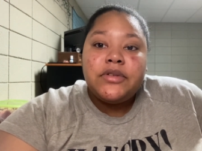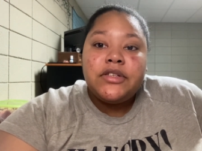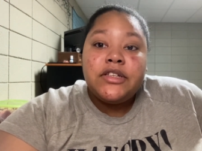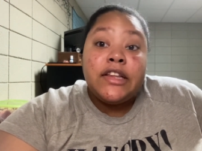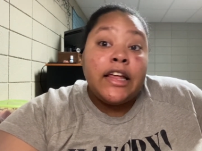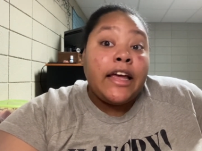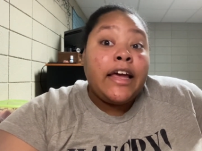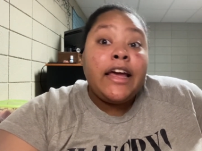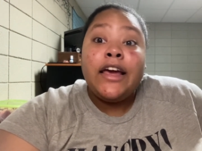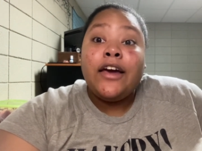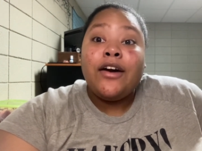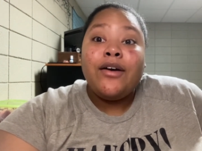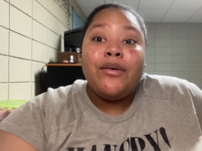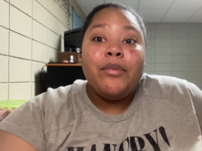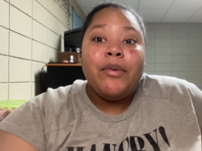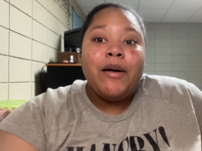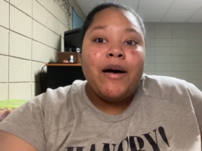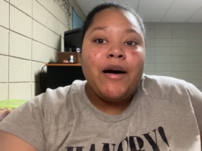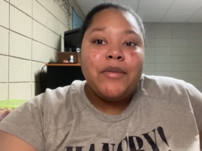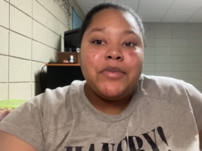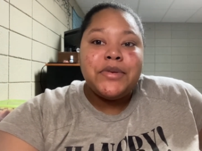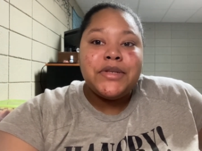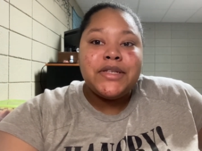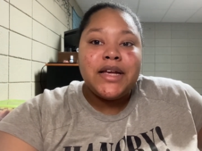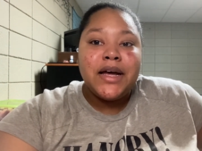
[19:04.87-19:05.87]
The eagle
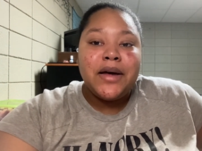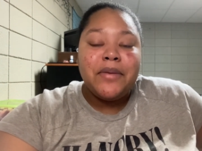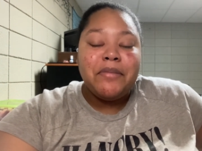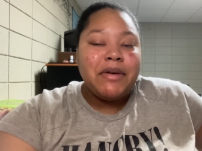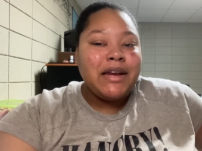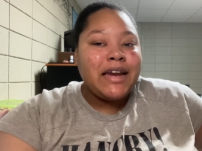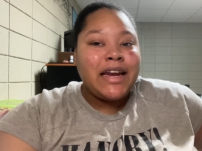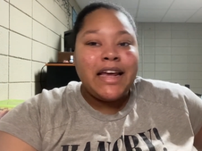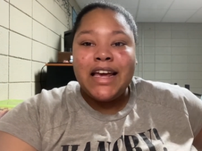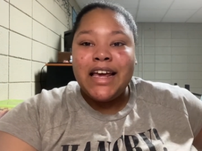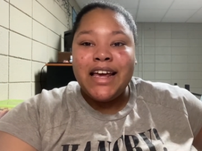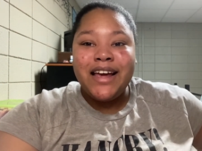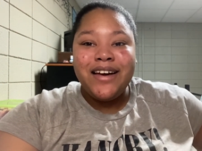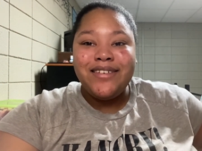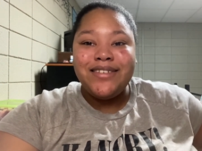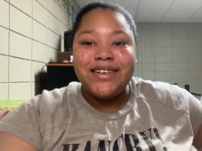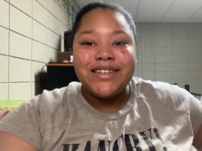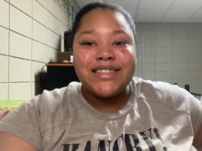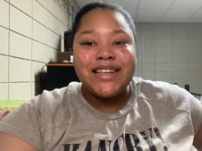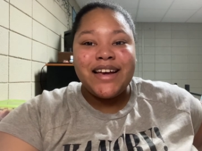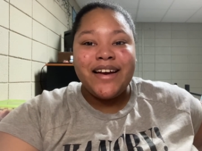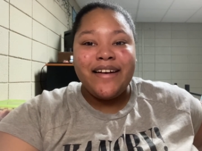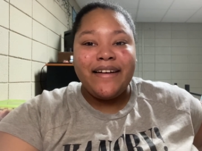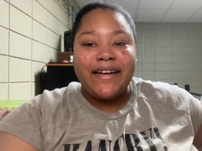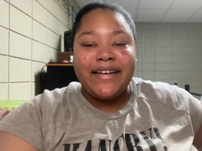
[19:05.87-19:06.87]
pops up, and the eagle
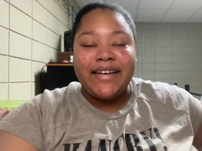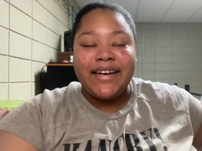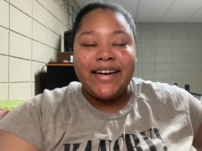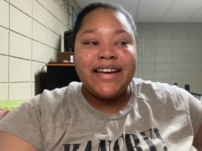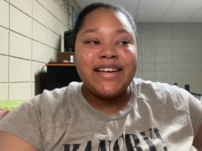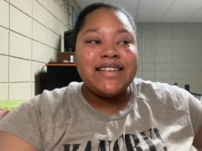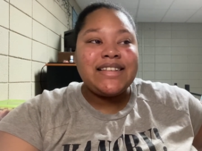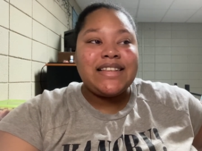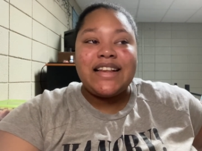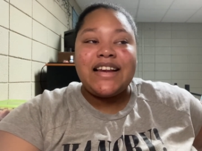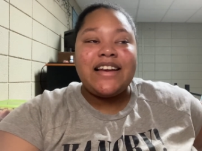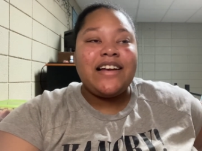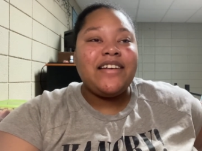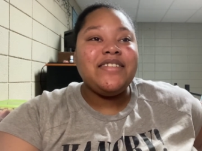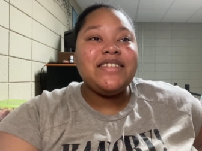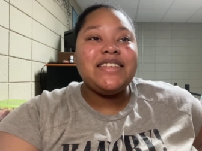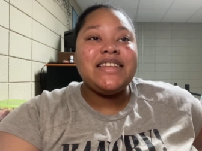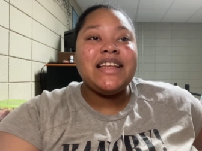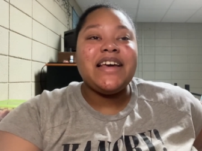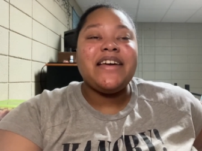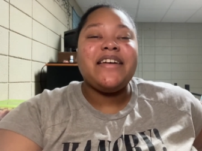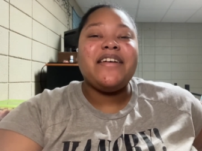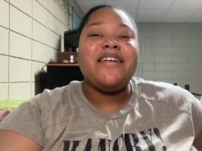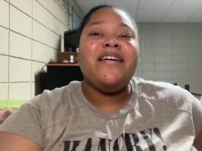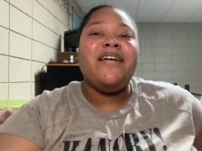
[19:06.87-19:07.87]
is Erica Dixon, and I was
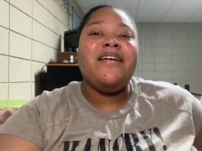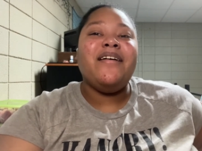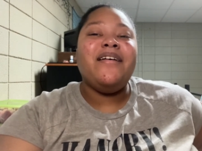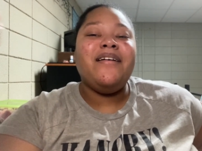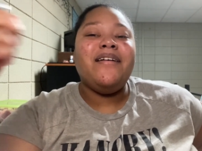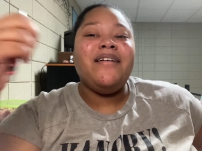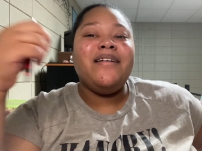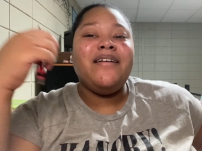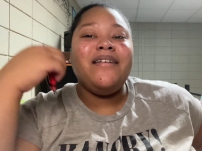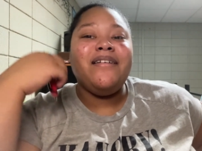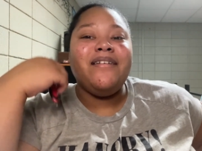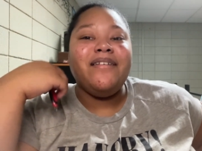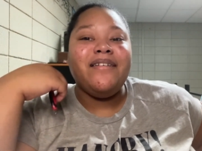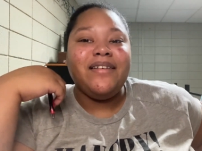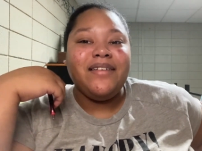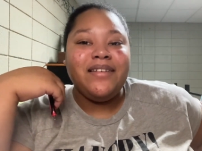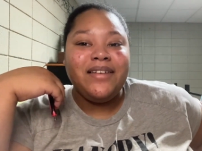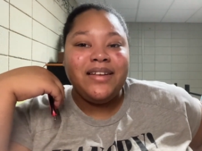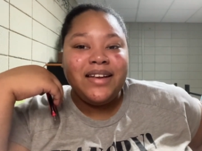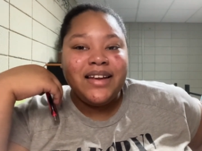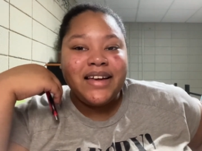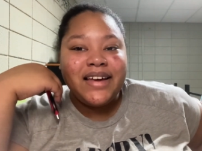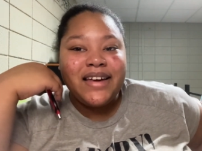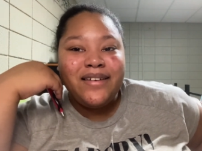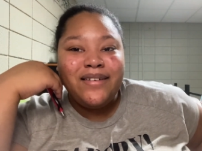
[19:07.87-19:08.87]
like, oh,
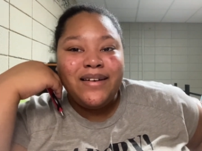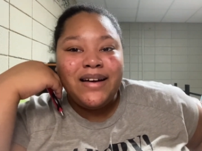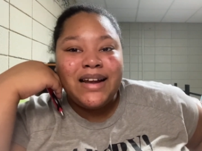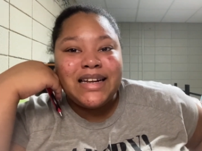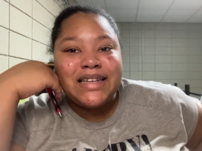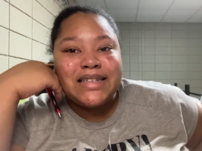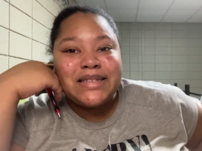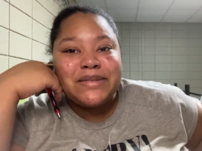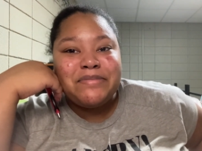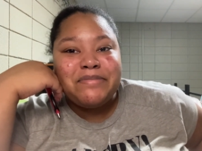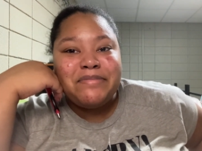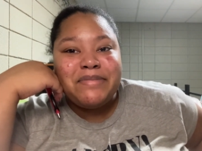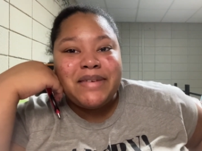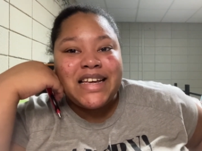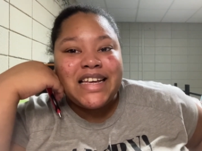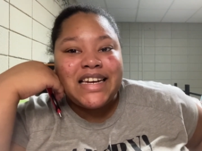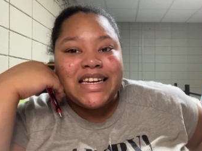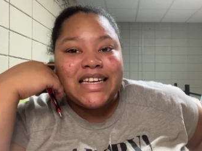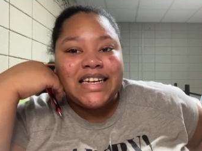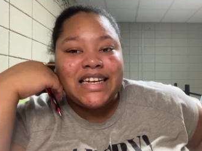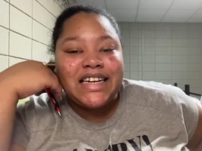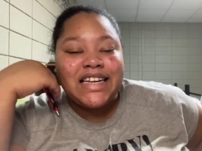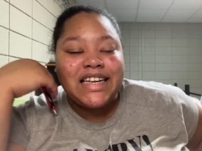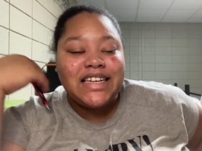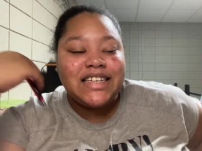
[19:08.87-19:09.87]
look at all this
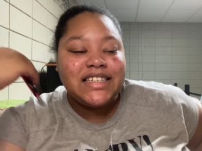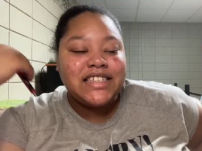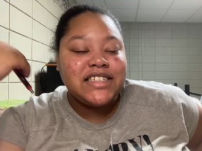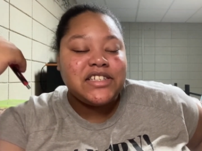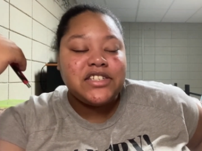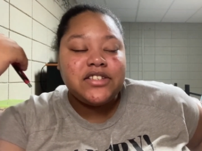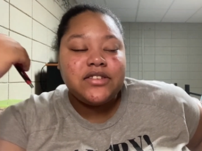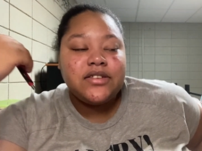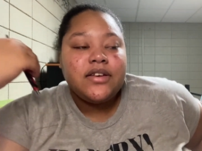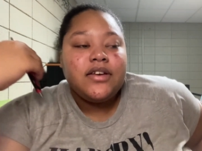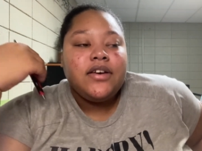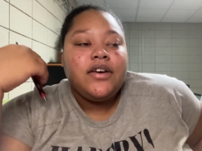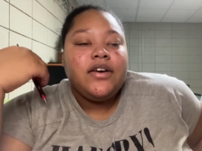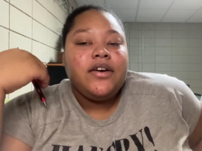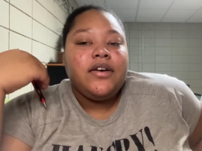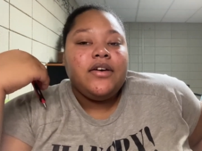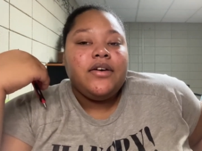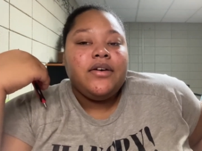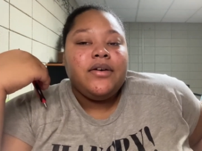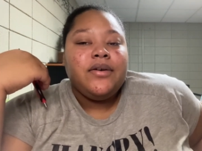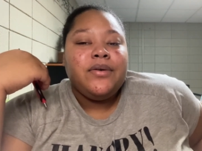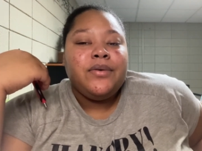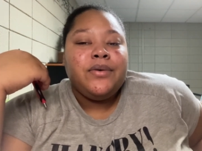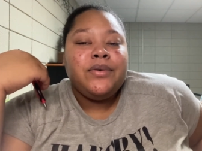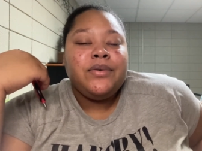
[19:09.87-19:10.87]
melanin just,
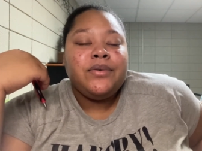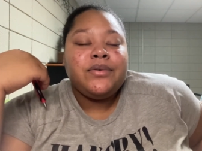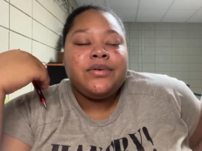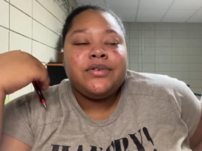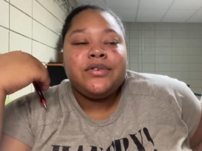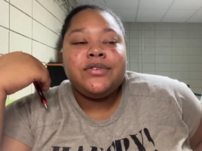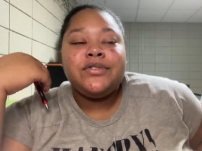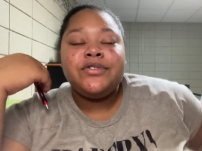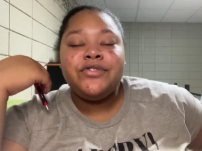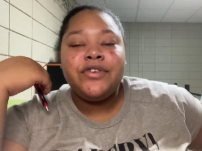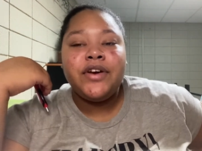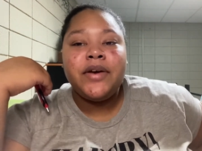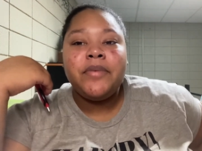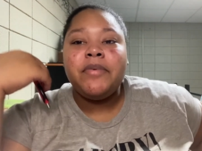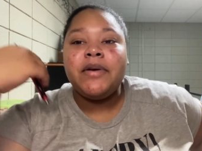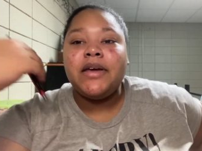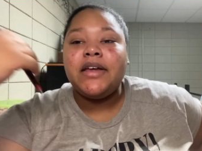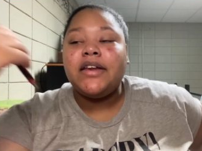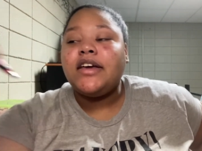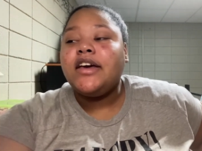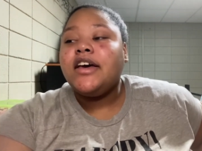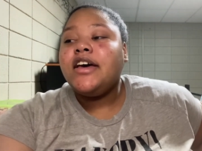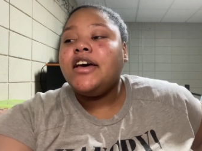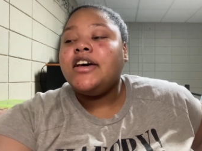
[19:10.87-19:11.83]
ooh, dripping.